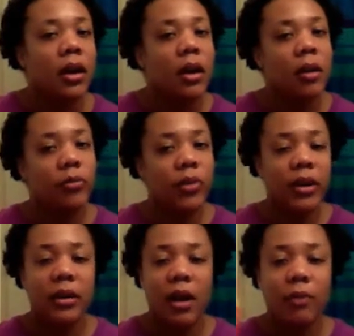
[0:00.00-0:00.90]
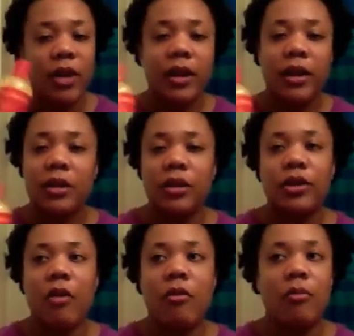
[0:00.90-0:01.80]
but I'm not gonna
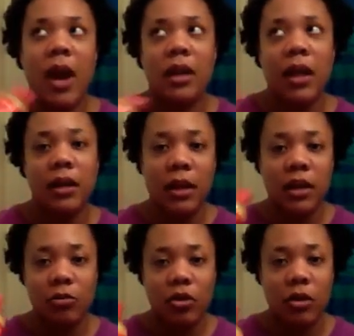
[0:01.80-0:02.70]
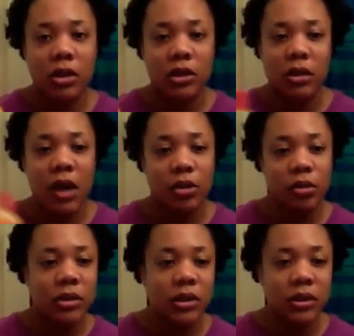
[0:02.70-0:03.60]
go buy like anymore until I
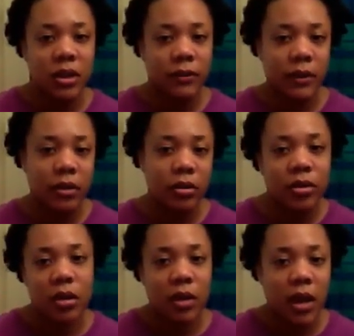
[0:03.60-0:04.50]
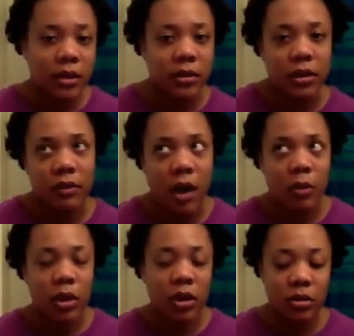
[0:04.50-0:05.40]
use this stuff and you know kind of see if I
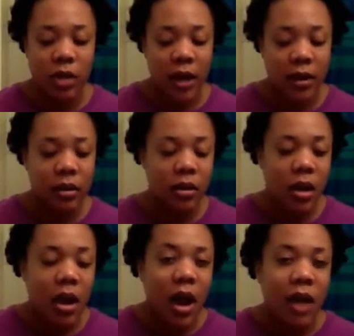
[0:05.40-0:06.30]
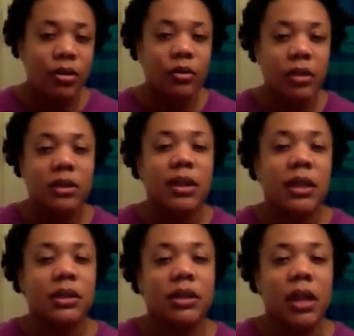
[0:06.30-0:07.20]
really do like it. I do want to try
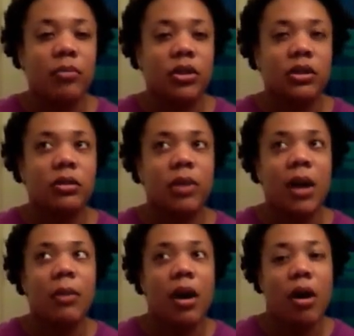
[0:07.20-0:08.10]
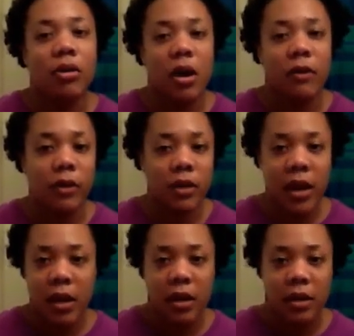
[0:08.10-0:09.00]
the shea moisture, but I'm gonna hold off on
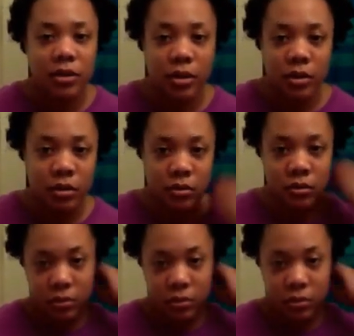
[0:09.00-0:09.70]
that until